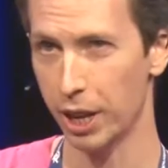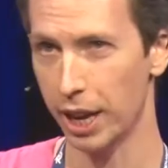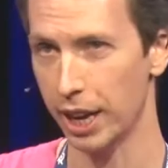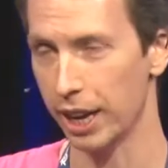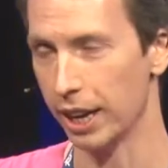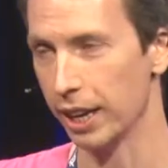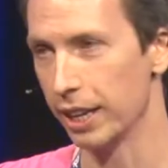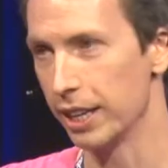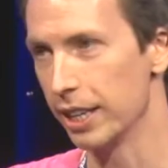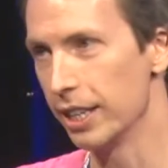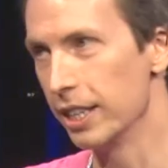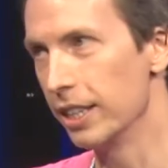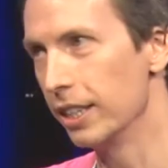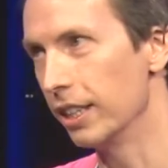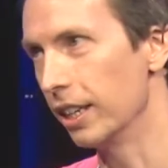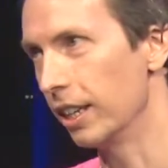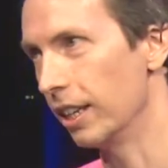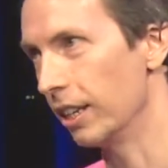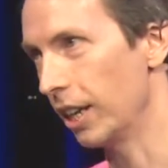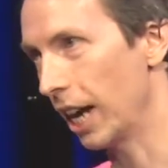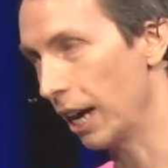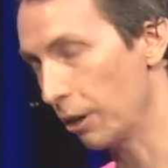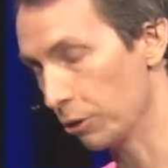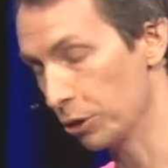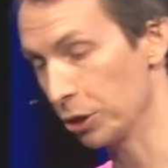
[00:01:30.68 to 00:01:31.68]
that?
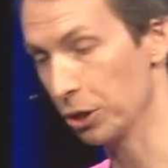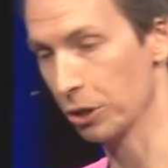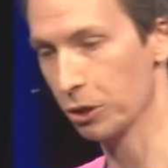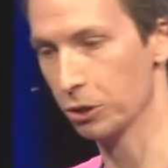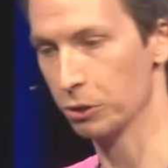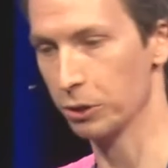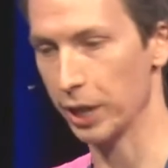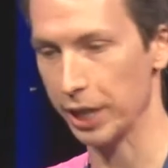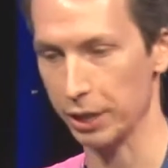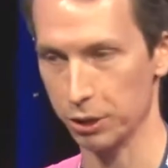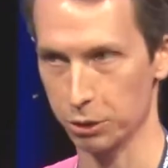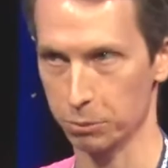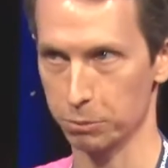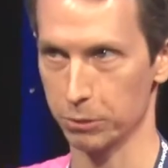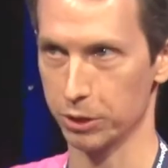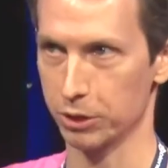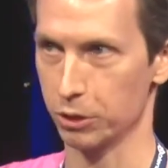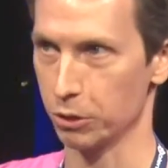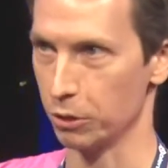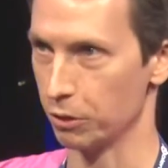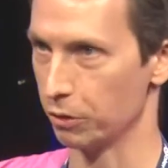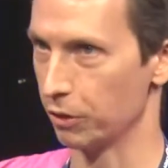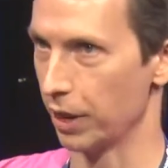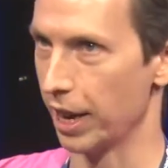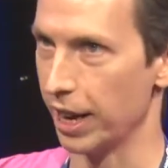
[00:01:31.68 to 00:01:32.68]
How do you create some
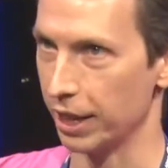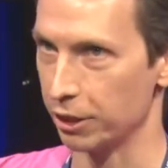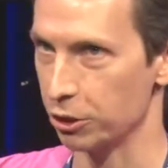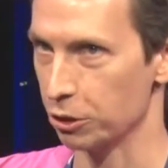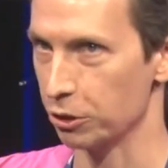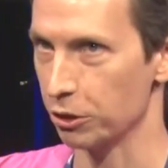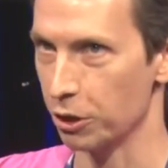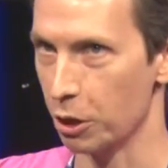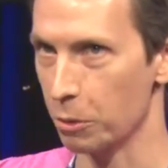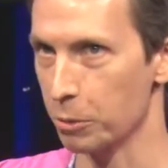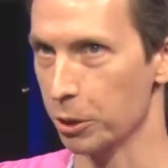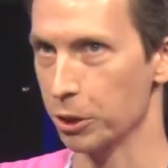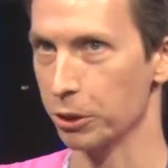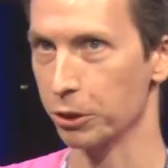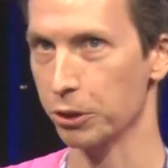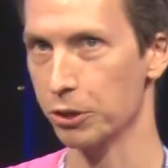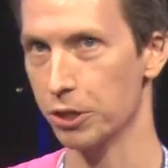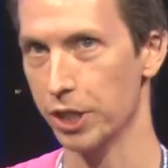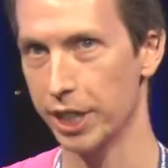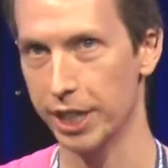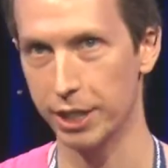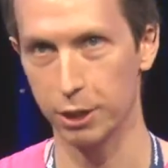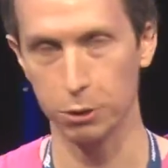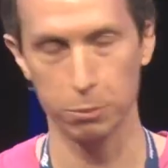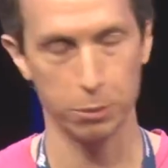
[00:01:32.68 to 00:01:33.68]
sort of astronomical
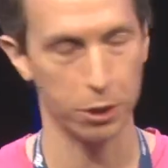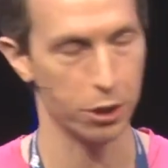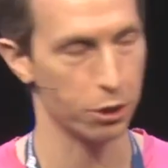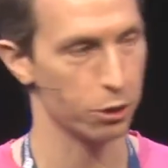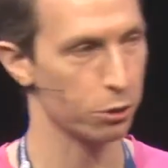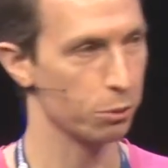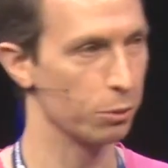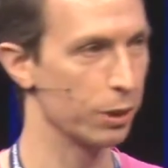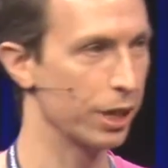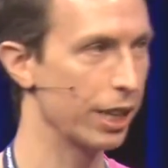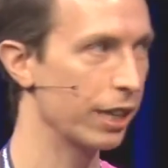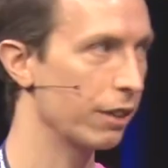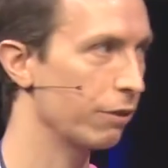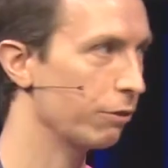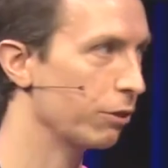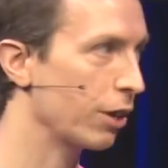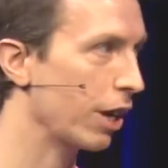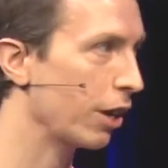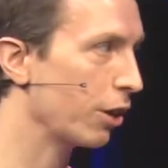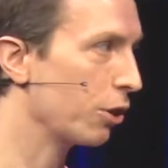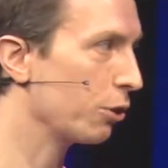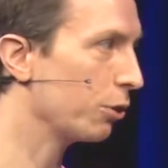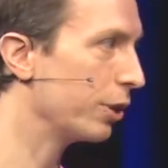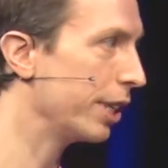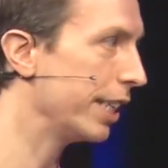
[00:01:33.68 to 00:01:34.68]
scenes? Because we kind of
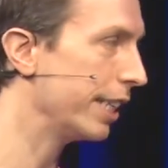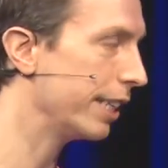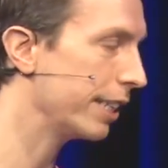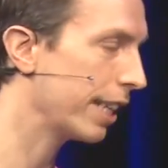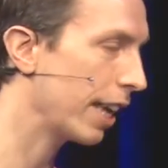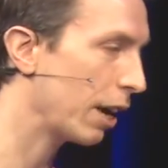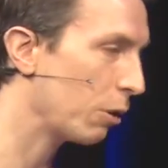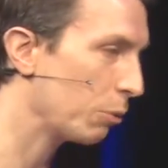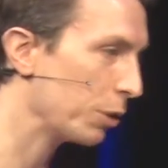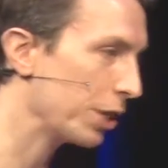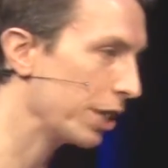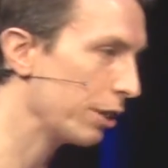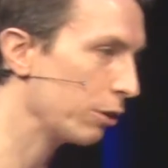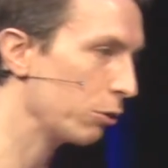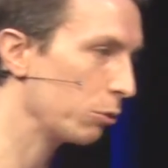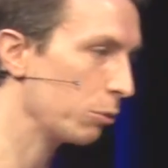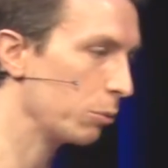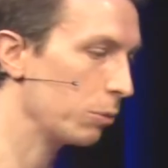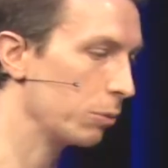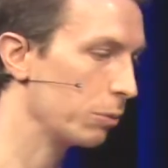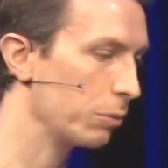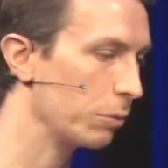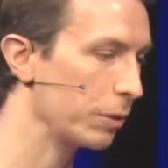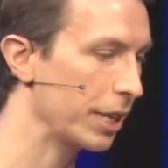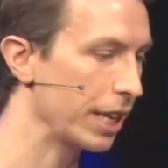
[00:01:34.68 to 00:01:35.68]
agreed that we
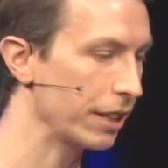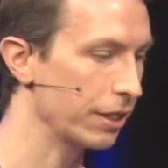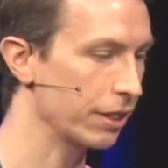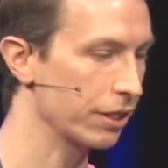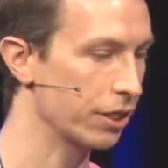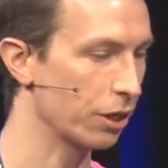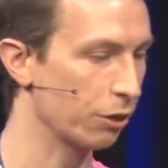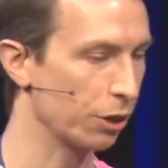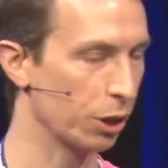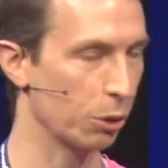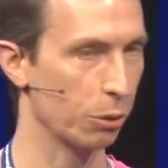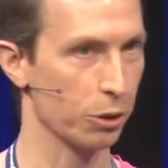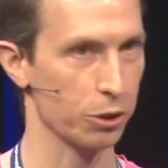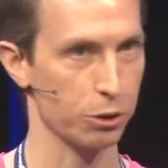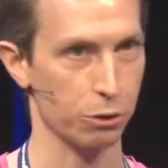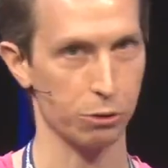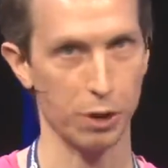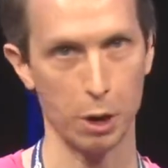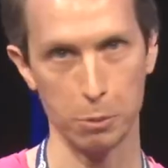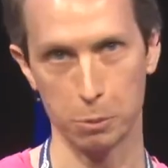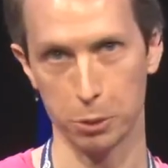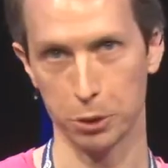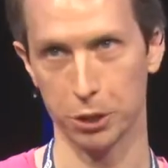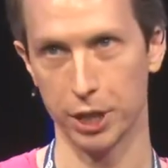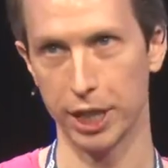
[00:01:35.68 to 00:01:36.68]
didn't necessarily want to
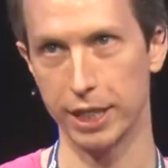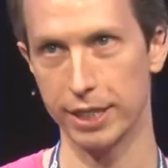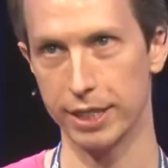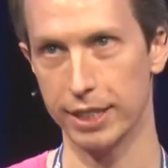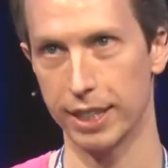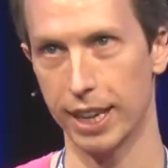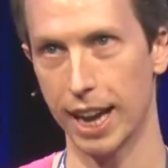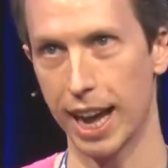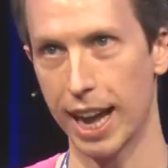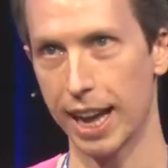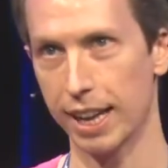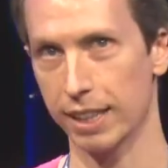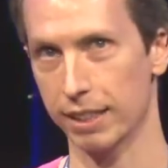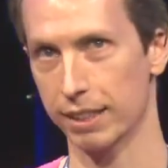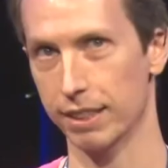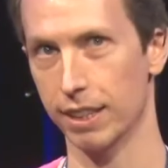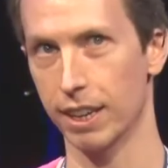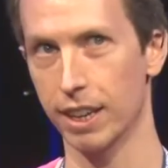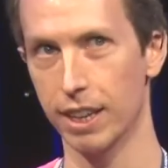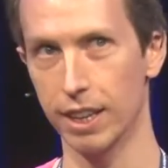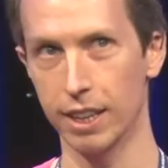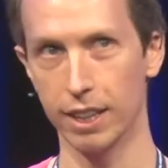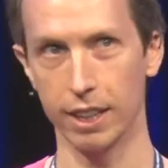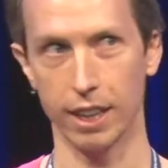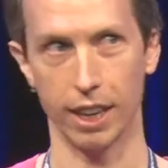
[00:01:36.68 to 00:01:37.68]
represent it as
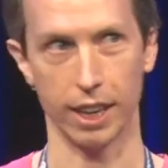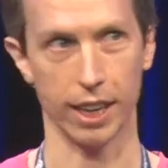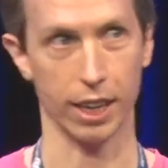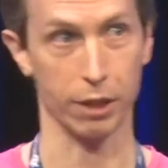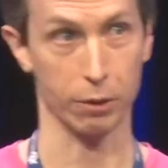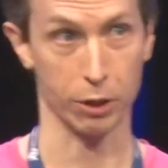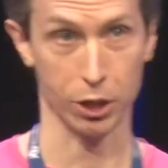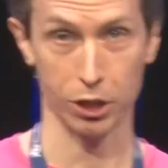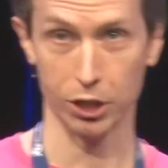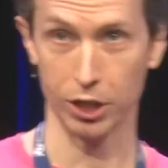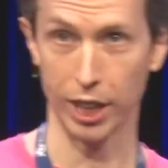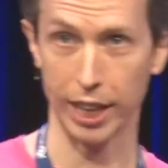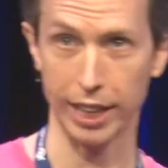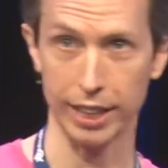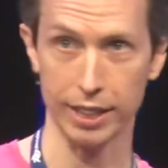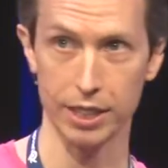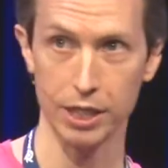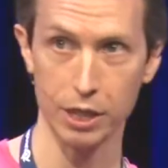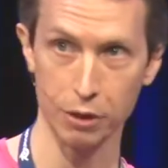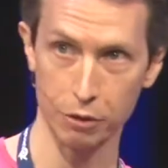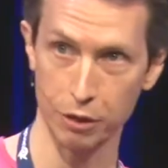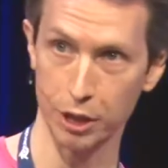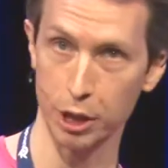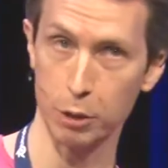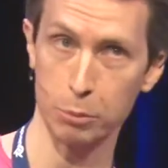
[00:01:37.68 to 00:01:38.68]
a kind of a
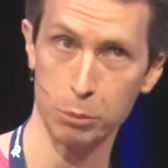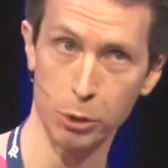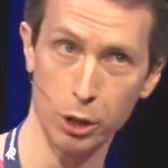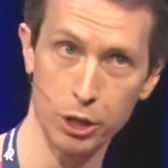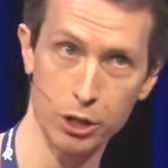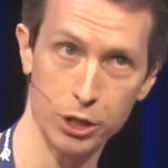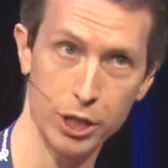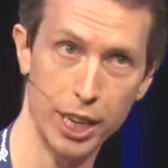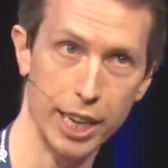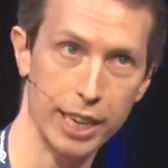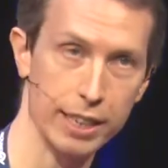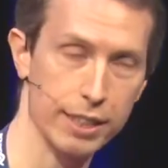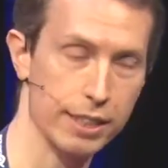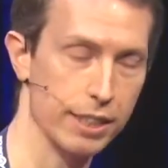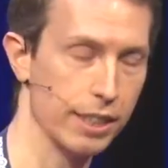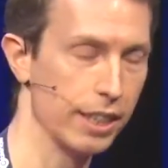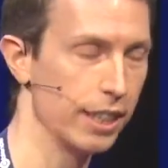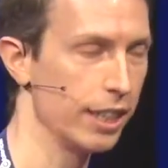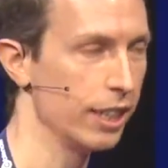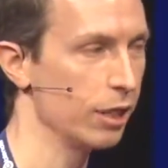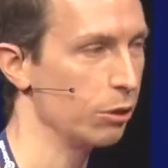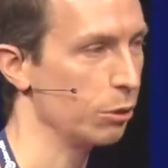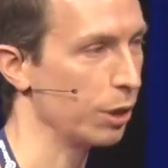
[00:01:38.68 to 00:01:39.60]
scientific project.